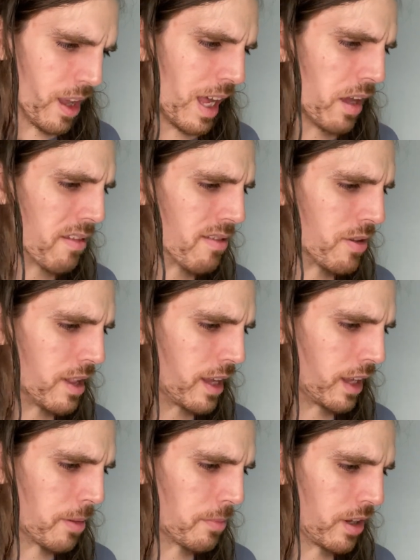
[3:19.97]
also
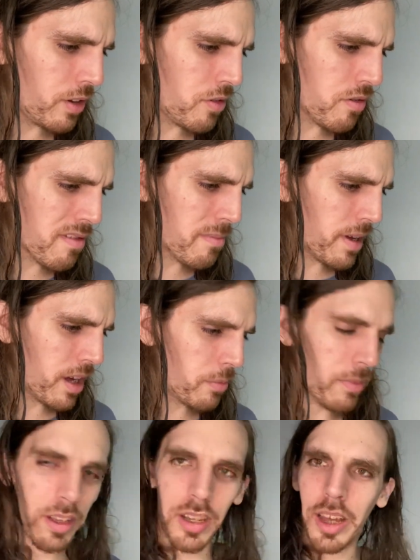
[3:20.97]
like Emily
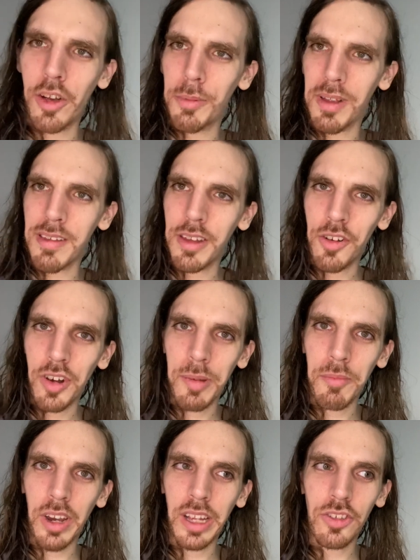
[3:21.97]
Nussbaum. I hope I said her
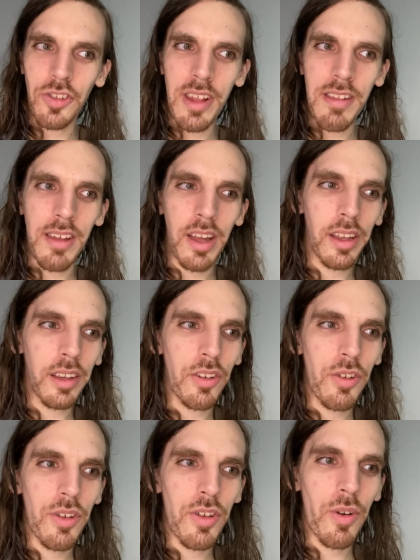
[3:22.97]
name right. She's a
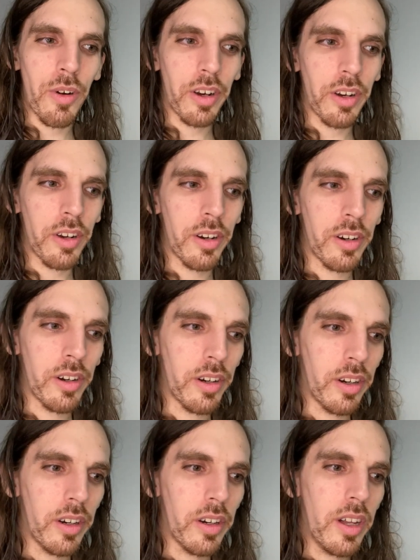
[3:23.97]
New
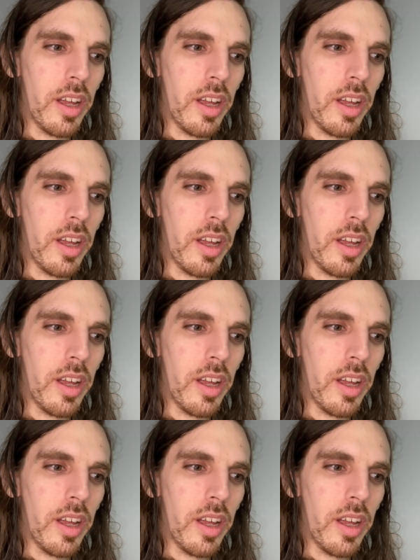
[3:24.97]
Yorker